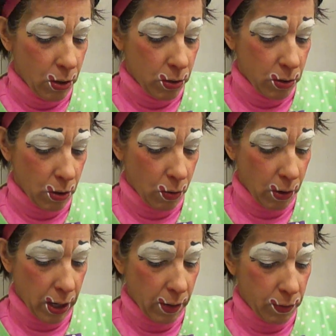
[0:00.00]
So
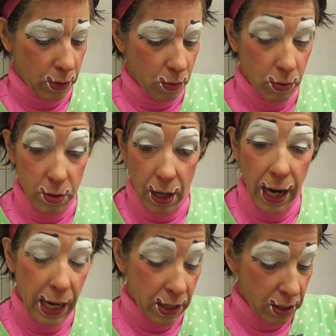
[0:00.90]
I have to use, the
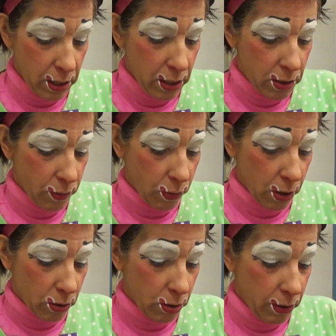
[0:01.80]
eyelash adhesive
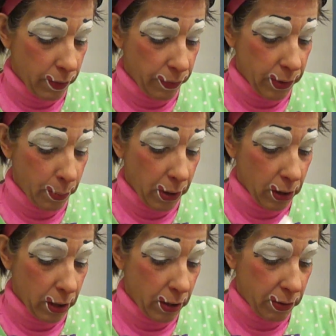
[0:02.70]
works.
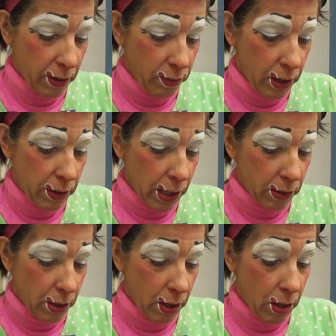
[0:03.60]
Apparently it doesn't have
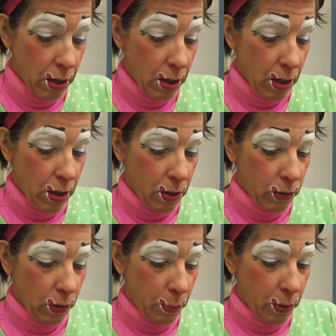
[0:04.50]
latex in it.
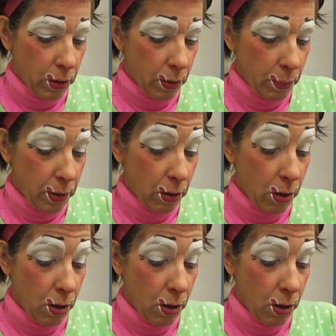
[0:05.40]
So I put a little bit,